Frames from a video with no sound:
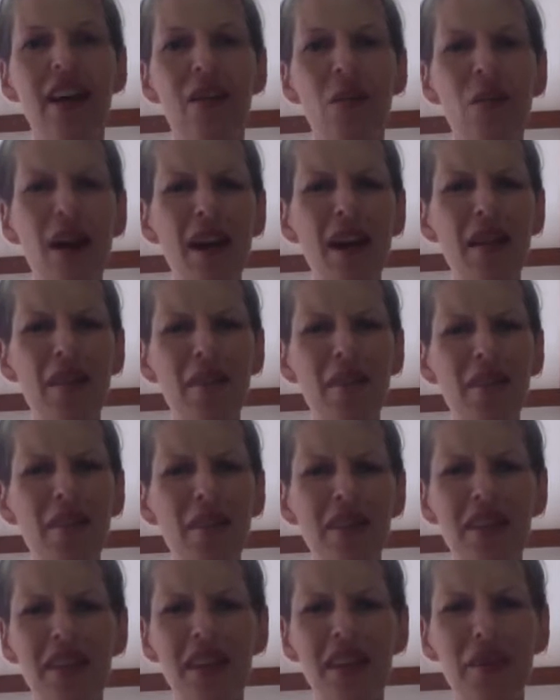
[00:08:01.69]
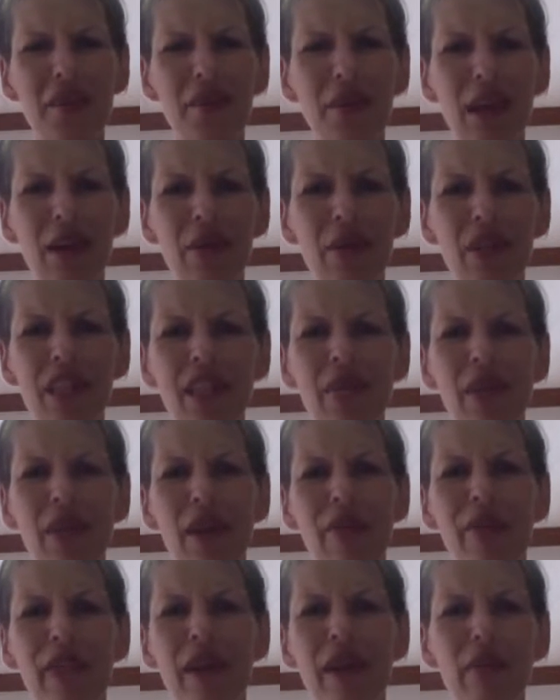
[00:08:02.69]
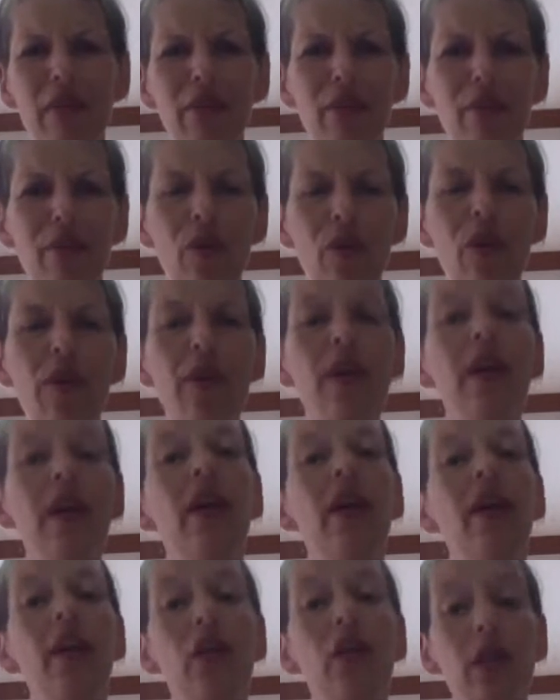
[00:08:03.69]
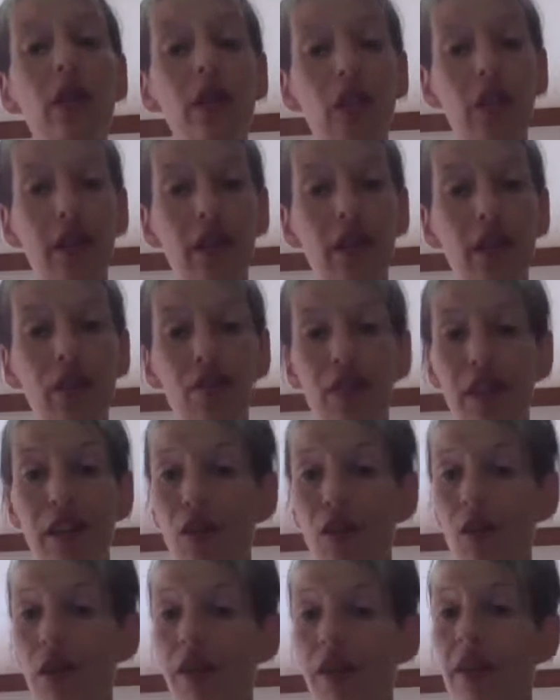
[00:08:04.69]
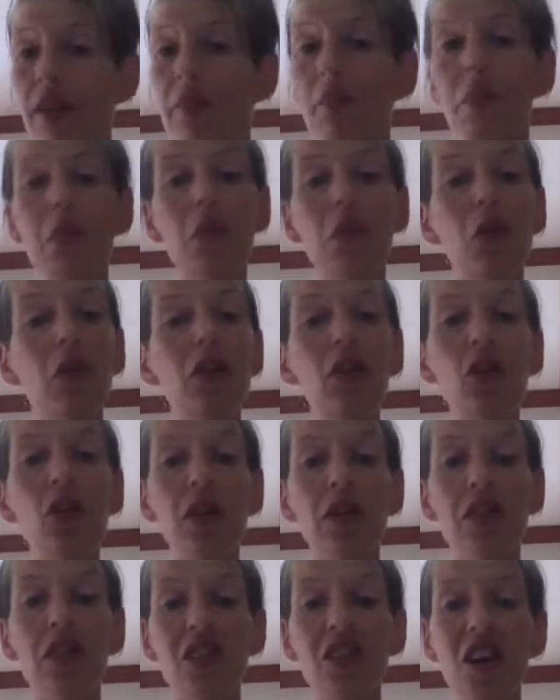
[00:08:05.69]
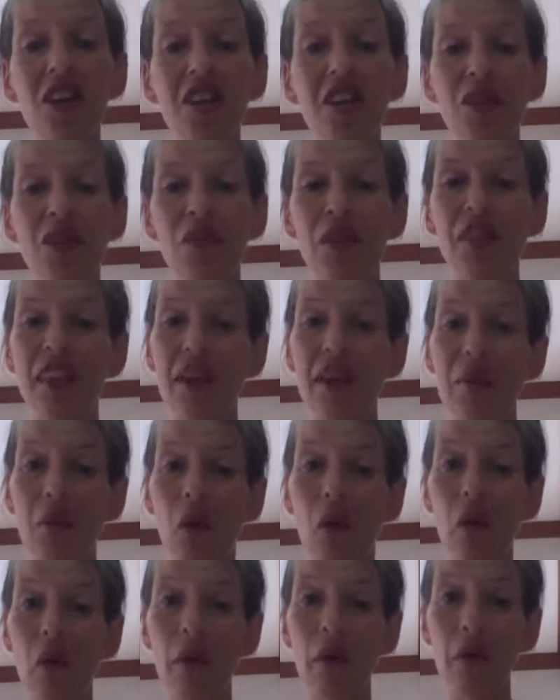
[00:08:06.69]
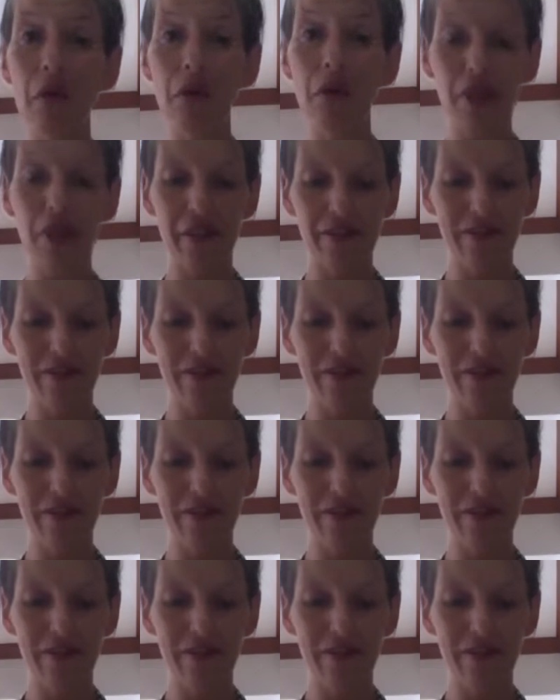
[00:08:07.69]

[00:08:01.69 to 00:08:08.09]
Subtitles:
Why am I not going to eat flowers? I never ate flowers before. You can share this video with them. You can share this knowledge with them, or both.